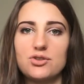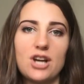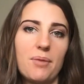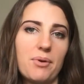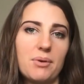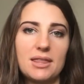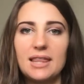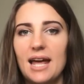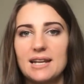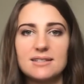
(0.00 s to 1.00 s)
You top it with
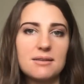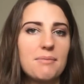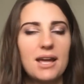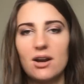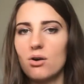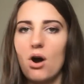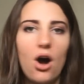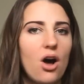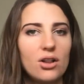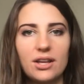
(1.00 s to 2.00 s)
lettuce, tomato,
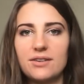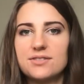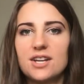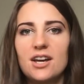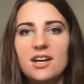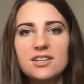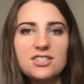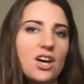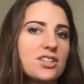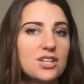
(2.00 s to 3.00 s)
olives,
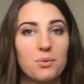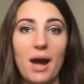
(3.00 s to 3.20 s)
salsa,